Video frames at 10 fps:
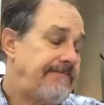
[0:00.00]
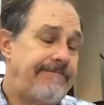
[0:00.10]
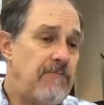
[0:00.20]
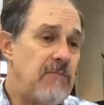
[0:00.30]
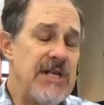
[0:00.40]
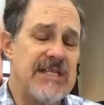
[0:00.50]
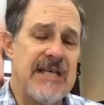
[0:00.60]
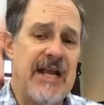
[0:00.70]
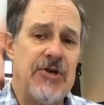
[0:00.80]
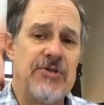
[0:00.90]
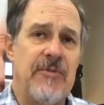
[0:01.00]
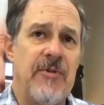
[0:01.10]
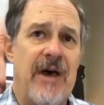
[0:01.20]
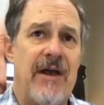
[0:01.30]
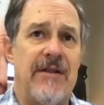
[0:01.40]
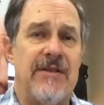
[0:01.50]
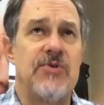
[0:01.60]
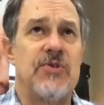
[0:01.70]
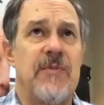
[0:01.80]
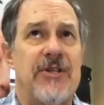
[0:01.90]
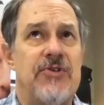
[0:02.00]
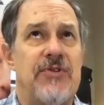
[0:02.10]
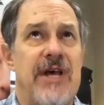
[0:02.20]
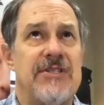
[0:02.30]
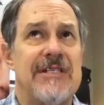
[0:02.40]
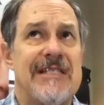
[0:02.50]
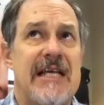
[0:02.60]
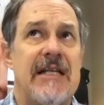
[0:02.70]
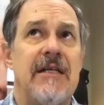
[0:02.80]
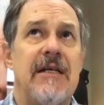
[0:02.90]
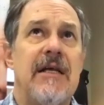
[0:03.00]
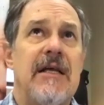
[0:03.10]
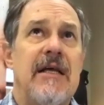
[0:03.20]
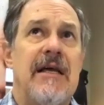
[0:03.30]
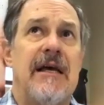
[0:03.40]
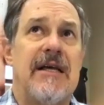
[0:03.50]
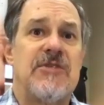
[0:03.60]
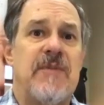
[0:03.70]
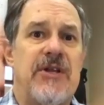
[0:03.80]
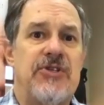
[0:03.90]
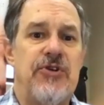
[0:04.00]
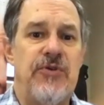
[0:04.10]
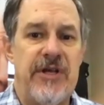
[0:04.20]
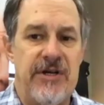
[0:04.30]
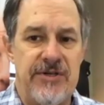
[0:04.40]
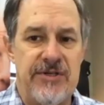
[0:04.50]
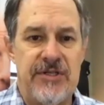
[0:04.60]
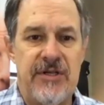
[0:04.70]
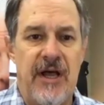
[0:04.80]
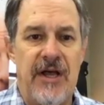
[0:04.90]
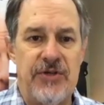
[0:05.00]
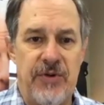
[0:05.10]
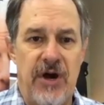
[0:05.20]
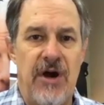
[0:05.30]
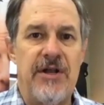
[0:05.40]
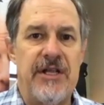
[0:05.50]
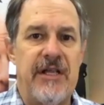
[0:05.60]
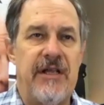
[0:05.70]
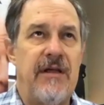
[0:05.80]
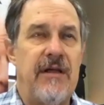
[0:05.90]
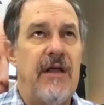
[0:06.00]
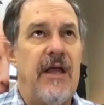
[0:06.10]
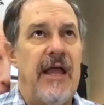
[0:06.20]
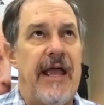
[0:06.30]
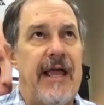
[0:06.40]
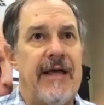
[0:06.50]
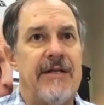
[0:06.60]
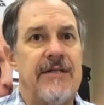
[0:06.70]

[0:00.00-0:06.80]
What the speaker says: decided to do something about it. This was about 2010, and I spent 2 years doing R&D and